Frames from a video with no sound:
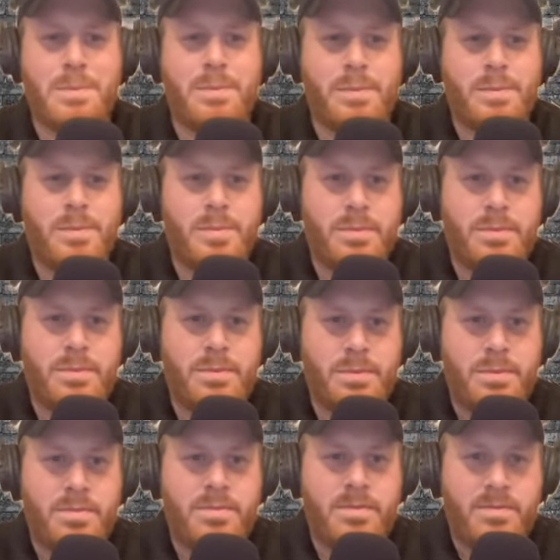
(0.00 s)

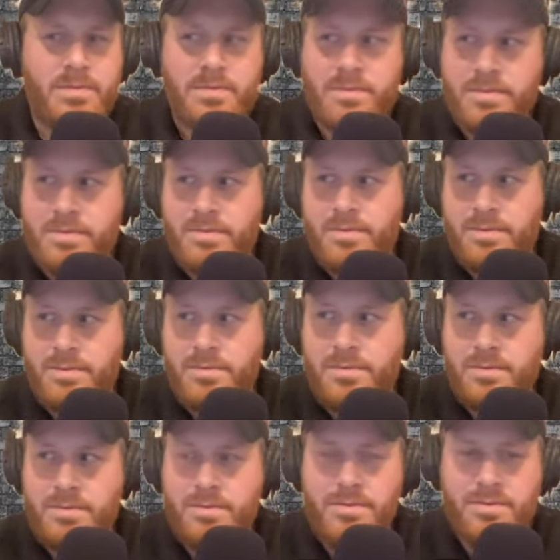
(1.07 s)

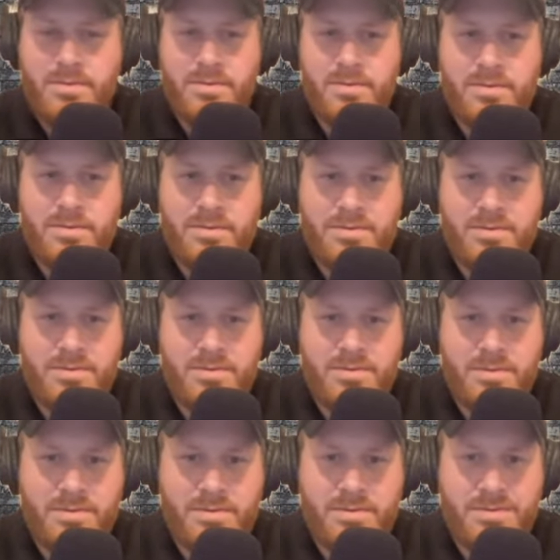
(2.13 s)

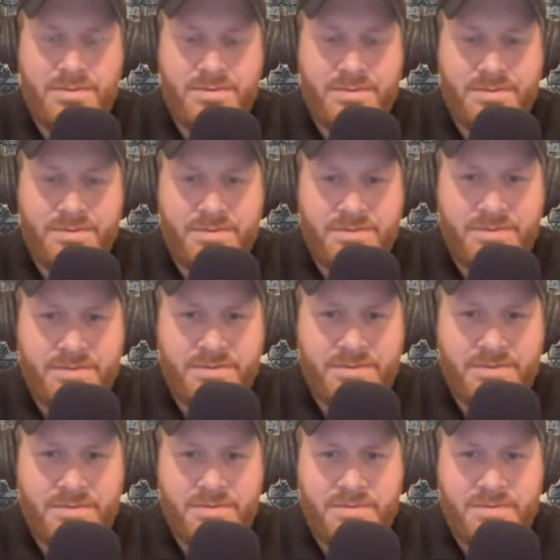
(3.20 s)

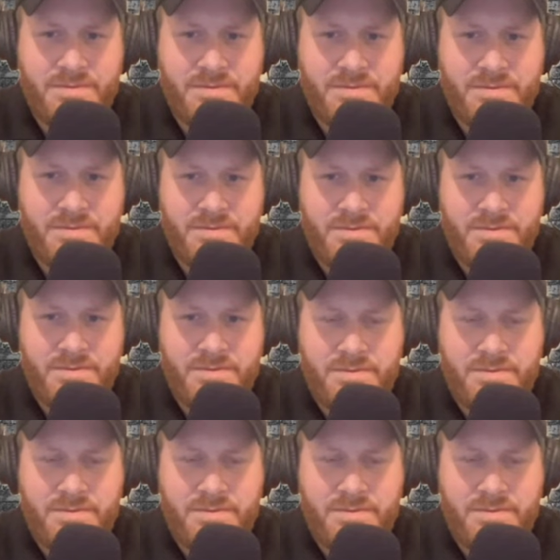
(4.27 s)
(not speaking)